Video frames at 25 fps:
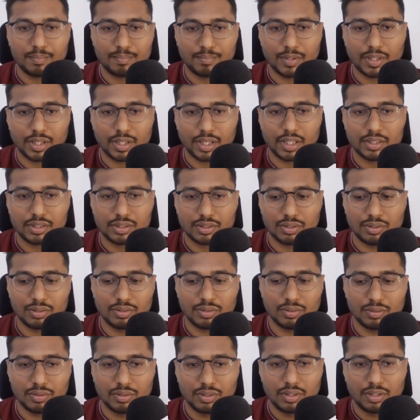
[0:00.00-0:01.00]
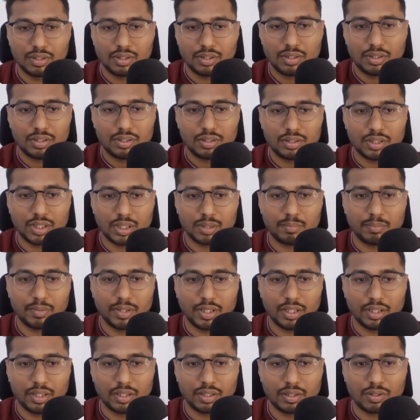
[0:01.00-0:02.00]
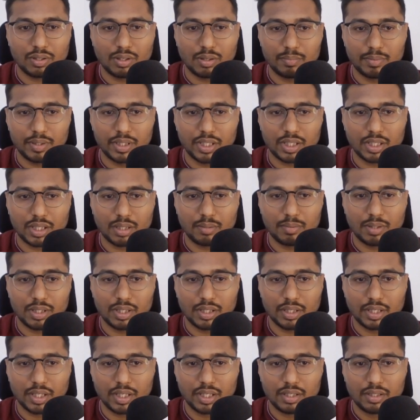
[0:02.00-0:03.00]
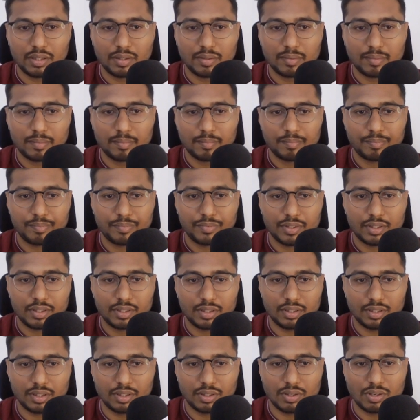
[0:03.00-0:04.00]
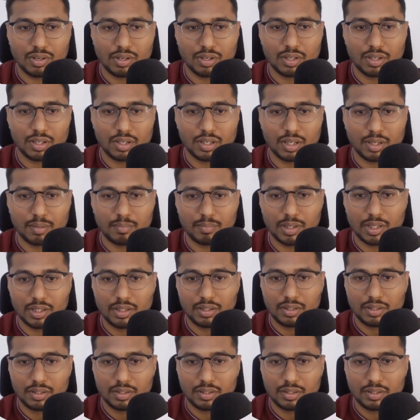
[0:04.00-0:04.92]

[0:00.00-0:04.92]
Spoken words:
Okay, so let me copy that command again, the docker run command.